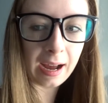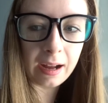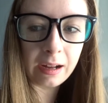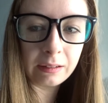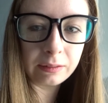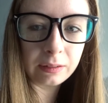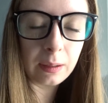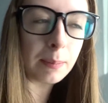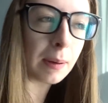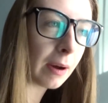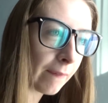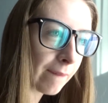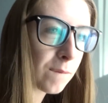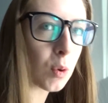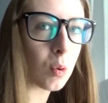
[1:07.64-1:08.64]
have
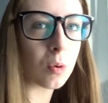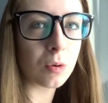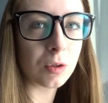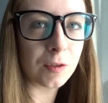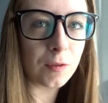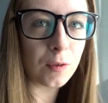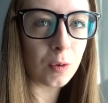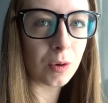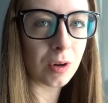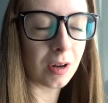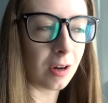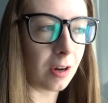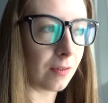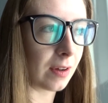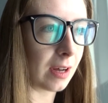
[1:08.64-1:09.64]
about 4 to
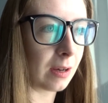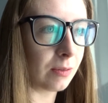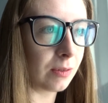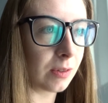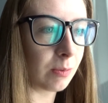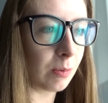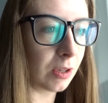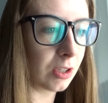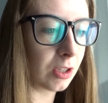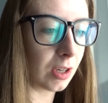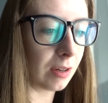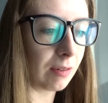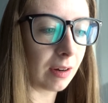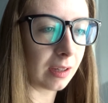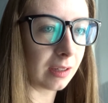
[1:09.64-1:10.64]
4.5 hours, which
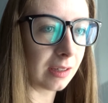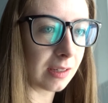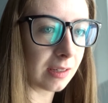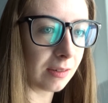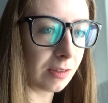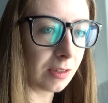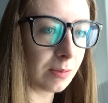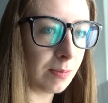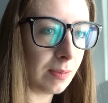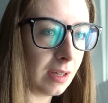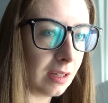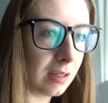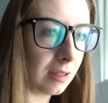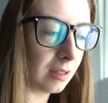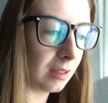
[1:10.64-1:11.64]
I reckon is going to
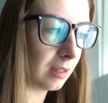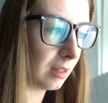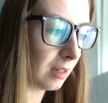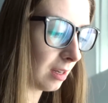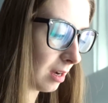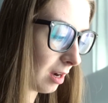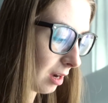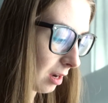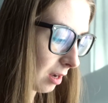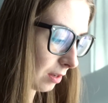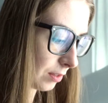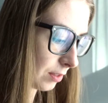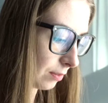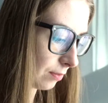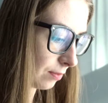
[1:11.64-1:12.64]
be
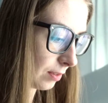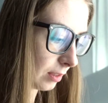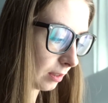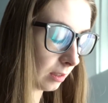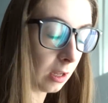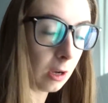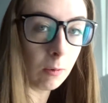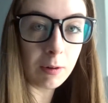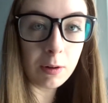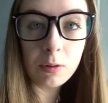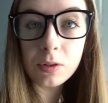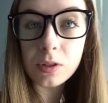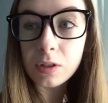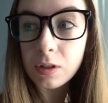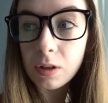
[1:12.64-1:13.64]
hard to fill. We
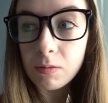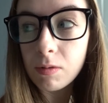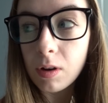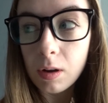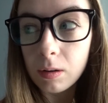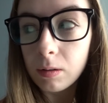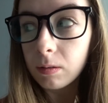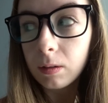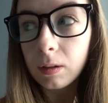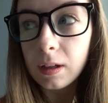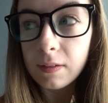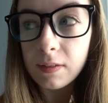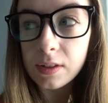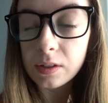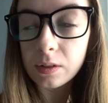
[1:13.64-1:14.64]
also don't know
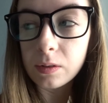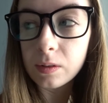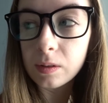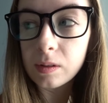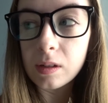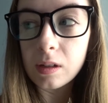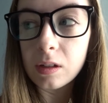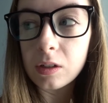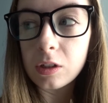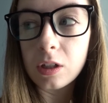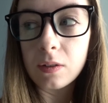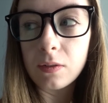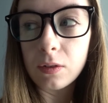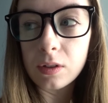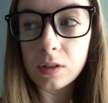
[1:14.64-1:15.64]
if there's a concierge
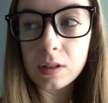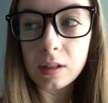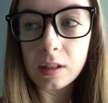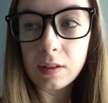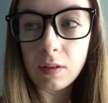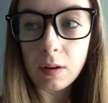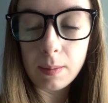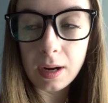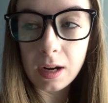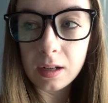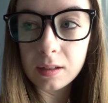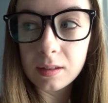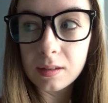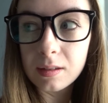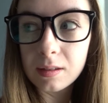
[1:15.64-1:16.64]
here for us to leave our
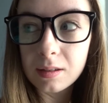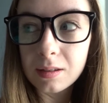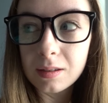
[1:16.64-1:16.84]
bags.